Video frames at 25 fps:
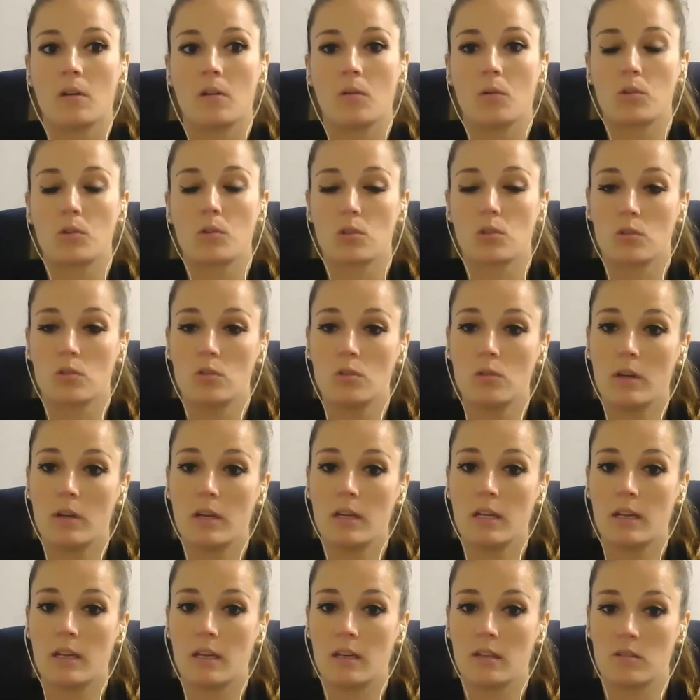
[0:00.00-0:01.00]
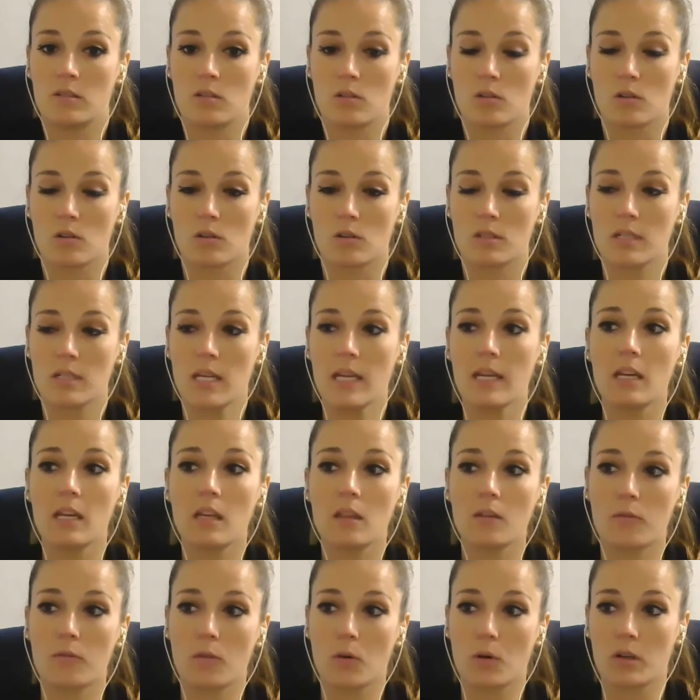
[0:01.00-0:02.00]
What you're doing is you're taking
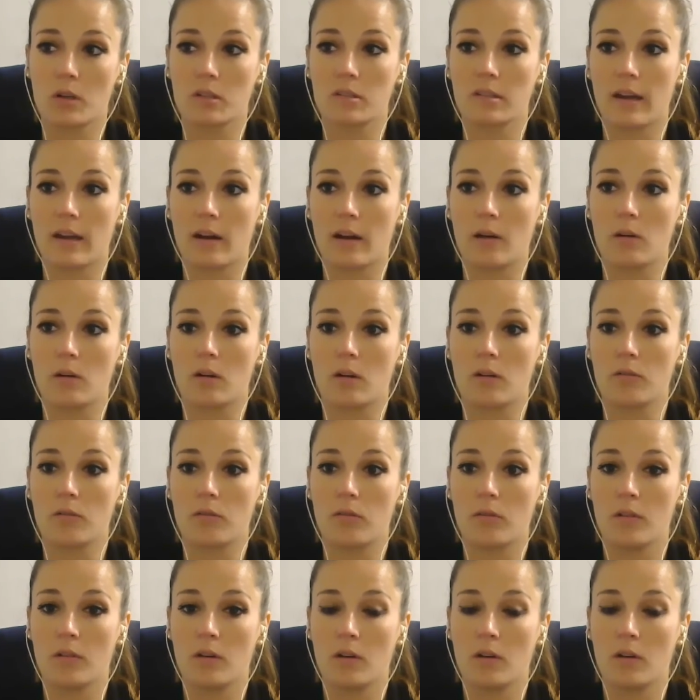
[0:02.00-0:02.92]
the focus out of,